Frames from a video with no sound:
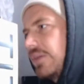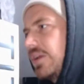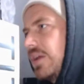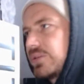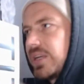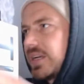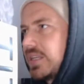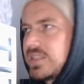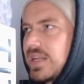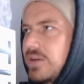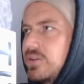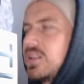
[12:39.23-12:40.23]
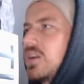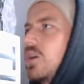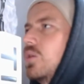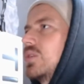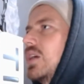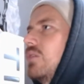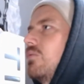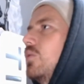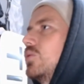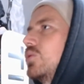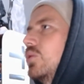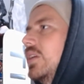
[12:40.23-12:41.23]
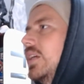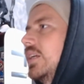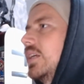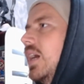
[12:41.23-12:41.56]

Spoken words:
this like Old Town Road sort of thing.